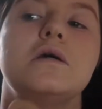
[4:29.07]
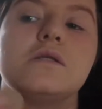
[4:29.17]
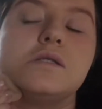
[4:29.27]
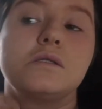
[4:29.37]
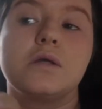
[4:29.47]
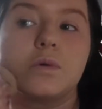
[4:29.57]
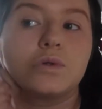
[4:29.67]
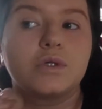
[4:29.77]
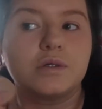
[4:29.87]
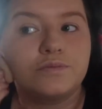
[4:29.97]
It's so
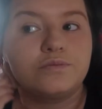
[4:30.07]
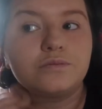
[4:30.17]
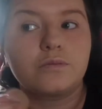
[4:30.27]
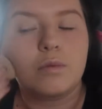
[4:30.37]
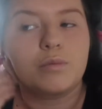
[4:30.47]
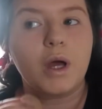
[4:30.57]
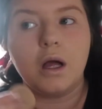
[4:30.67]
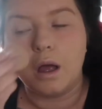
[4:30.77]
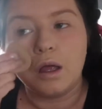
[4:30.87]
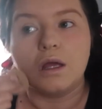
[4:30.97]
annoying. But
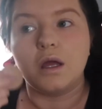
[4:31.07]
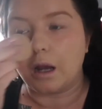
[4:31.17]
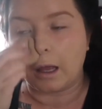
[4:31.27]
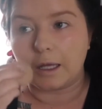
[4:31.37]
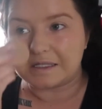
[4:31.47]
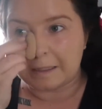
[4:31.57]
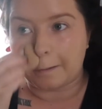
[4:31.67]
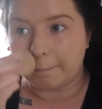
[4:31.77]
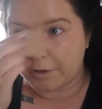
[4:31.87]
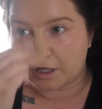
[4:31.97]
like I said,
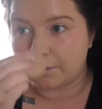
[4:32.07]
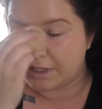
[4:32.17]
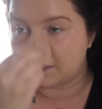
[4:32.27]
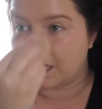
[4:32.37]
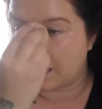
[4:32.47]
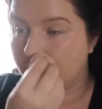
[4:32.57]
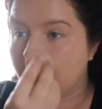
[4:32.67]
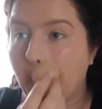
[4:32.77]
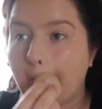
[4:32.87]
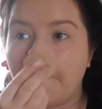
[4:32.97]
I'm doing
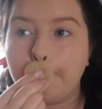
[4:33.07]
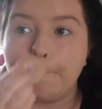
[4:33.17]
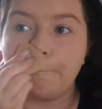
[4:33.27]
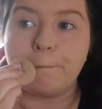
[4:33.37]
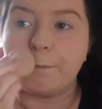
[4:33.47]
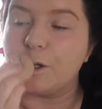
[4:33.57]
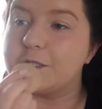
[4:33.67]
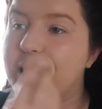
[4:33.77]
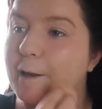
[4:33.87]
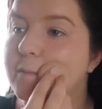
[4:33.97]
the
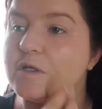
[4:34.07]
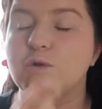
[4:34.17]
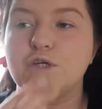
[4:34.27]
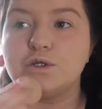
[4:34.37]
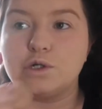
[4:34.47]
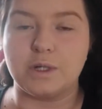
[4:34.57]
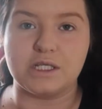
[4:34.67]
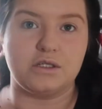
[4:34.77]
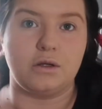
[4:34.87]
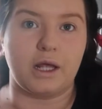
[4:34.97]
same as what you'd always
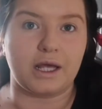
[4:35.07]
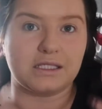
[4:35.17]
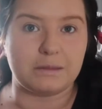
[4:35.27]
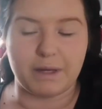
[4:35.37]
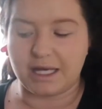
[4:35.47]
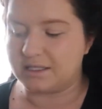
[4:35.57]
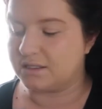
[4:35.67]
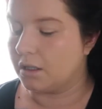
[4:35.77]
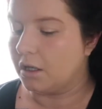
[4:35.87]
do, like as a base.